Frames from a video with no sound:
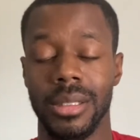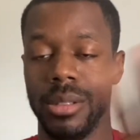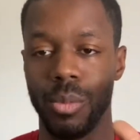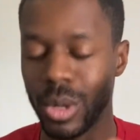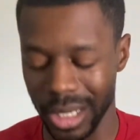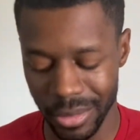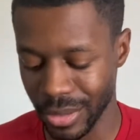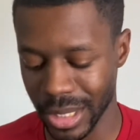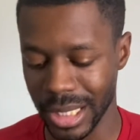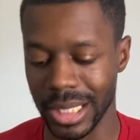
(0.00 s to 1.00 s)

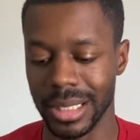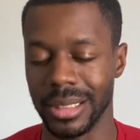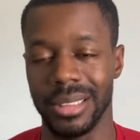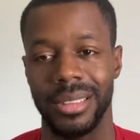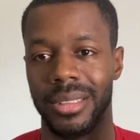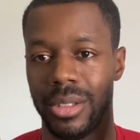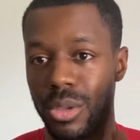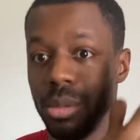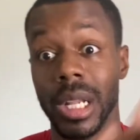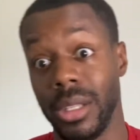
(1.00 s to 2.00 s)
Whatever it is,
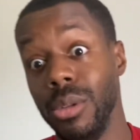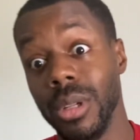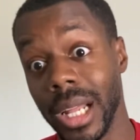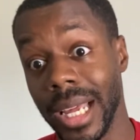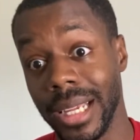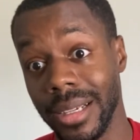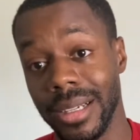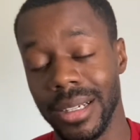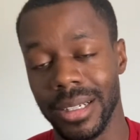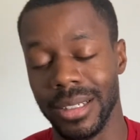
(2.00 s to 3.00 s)
you like
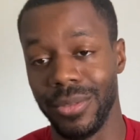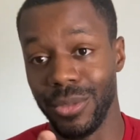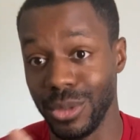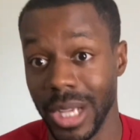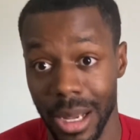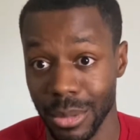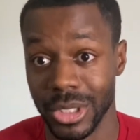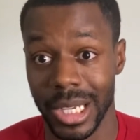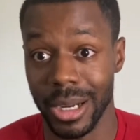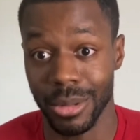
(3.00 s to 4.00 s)
Futaba
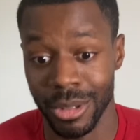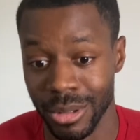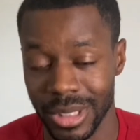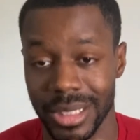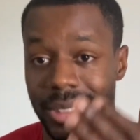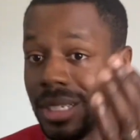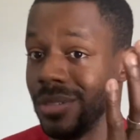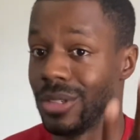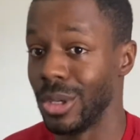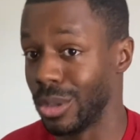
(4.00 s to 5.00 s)
gyros instead of
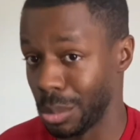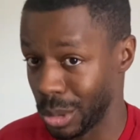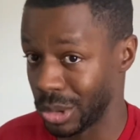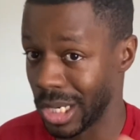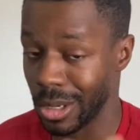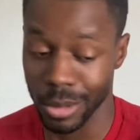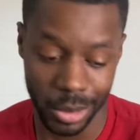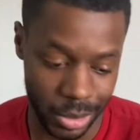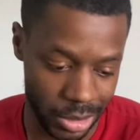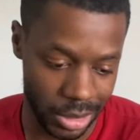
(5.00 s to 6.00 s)
Yokomo
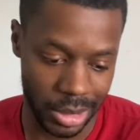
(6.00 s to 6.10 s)
gyros.